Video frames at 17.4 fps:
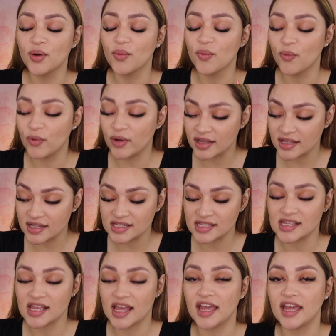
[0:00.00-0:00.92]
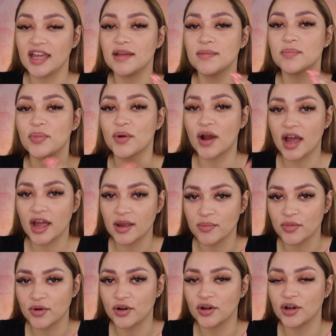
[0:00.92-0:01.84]
with the same
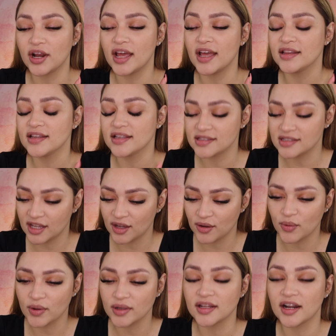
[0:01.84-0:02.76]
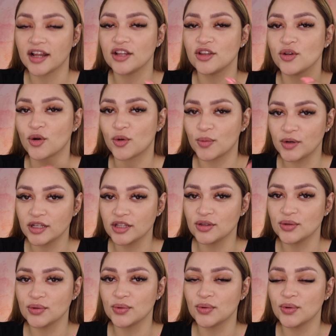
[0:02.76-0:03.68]
primer and the same way that I normally
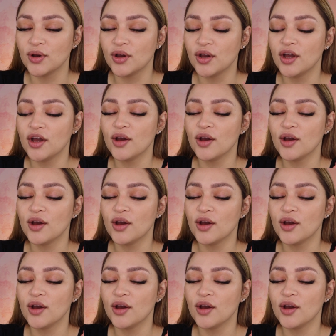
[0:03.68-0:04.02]
do